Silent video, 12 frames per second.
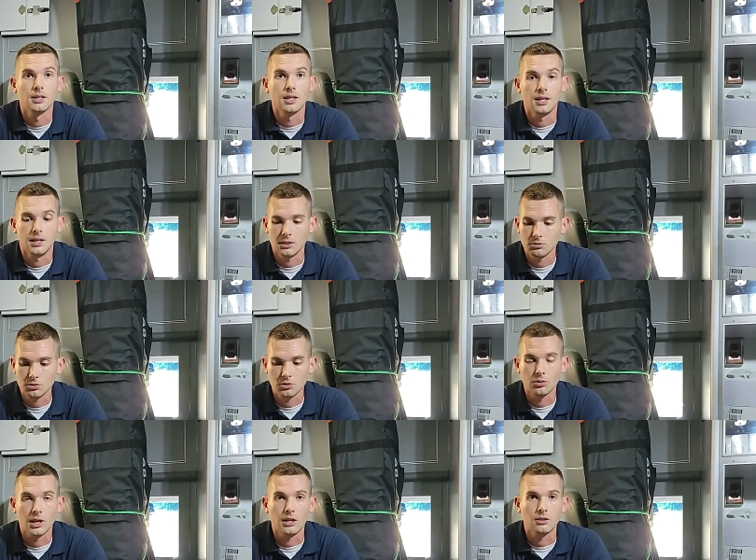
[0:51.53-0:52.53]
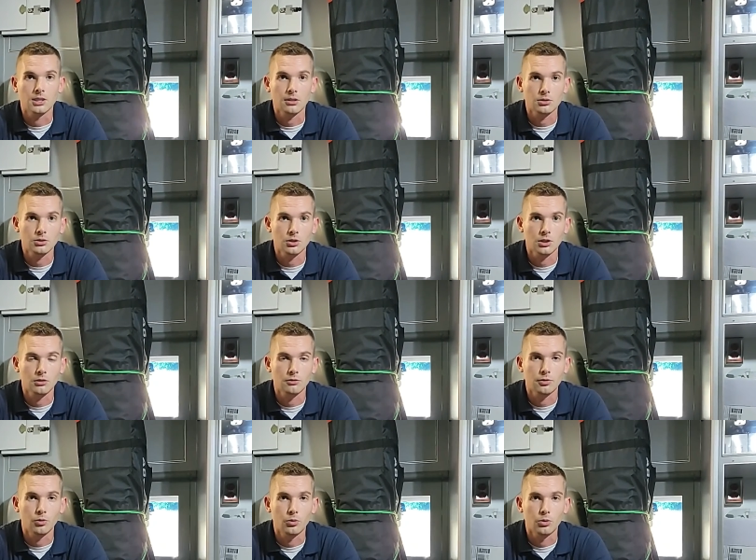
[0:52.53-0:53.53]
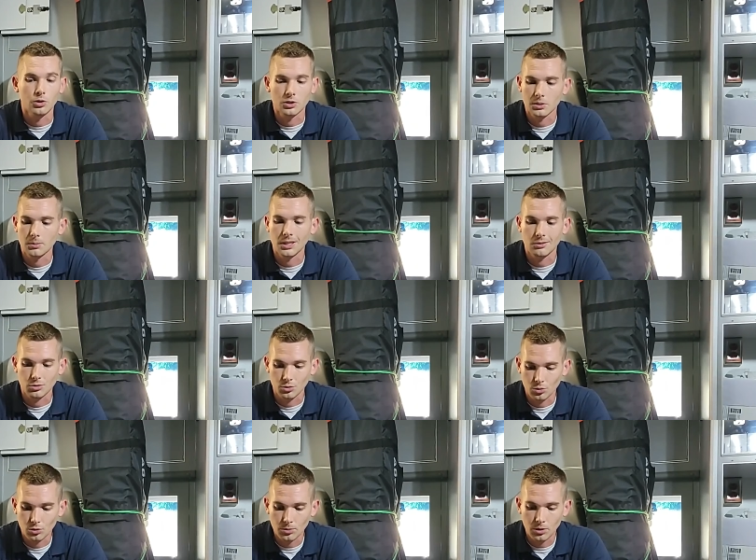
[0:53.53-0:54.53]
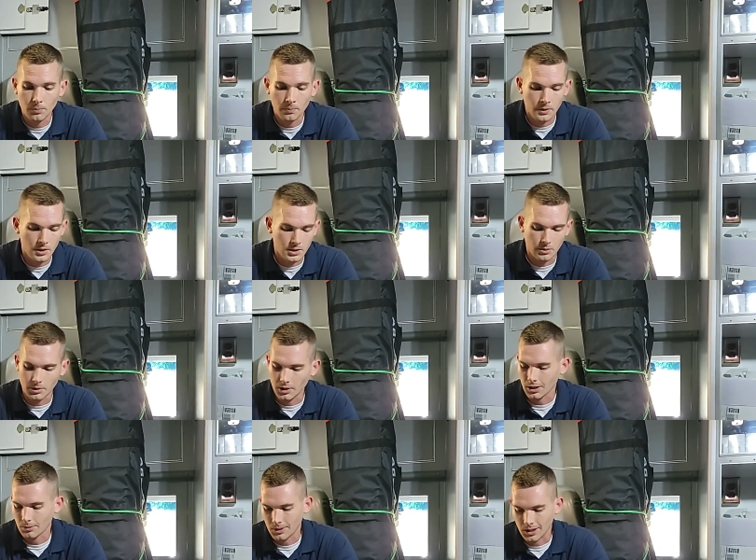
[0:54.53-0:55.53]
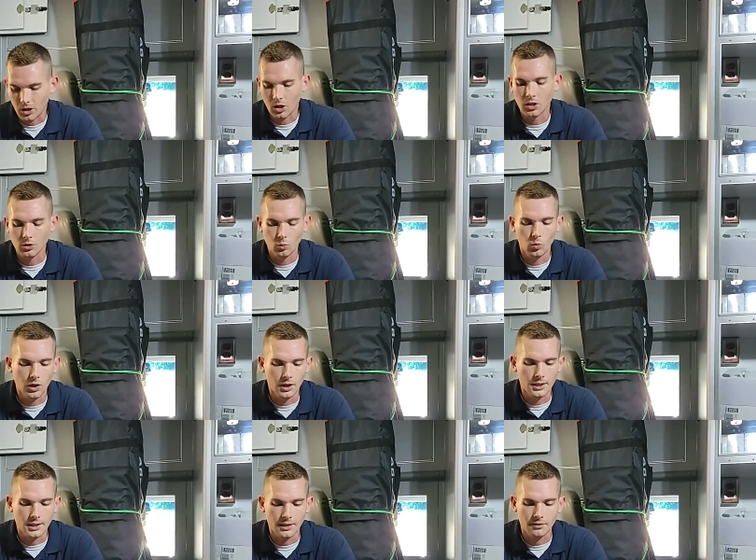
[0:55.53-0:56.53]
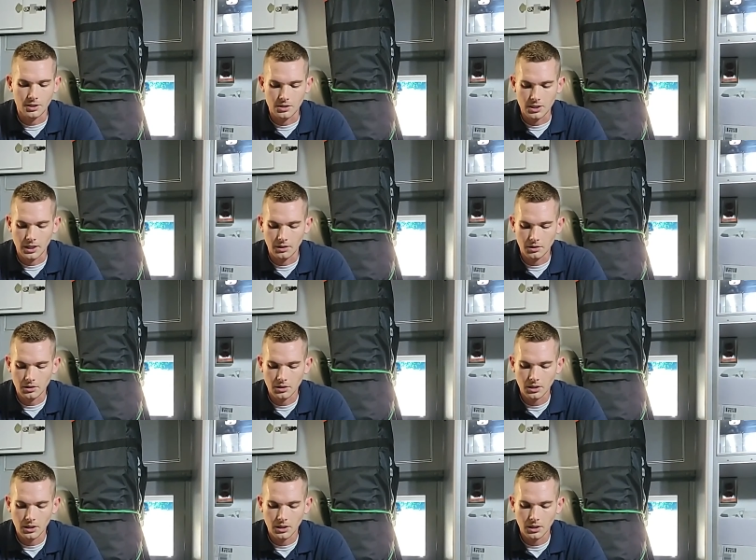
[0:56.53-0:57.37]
And this was great because I was looking for something that was durable, something that could be all in one kind of container,